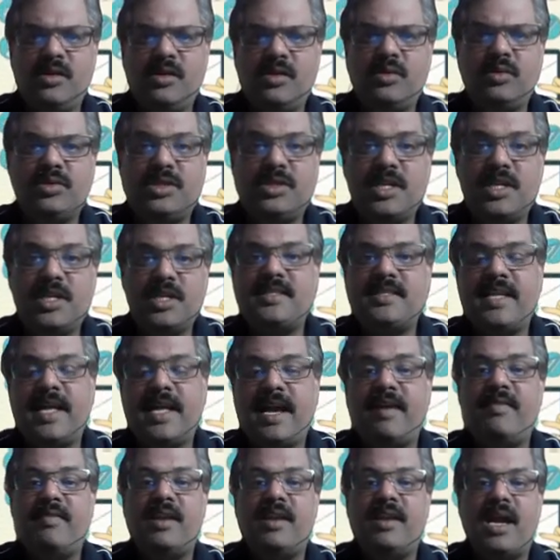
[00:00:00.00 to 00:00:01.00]
who just
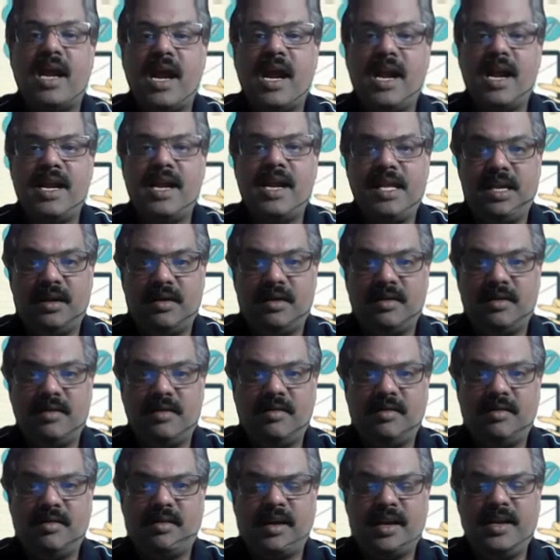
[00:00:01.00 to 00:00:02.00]
have an idea,
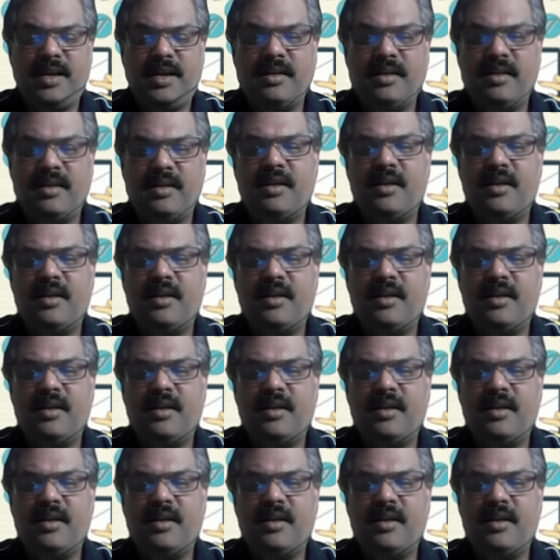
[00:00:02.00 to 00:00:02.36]
right?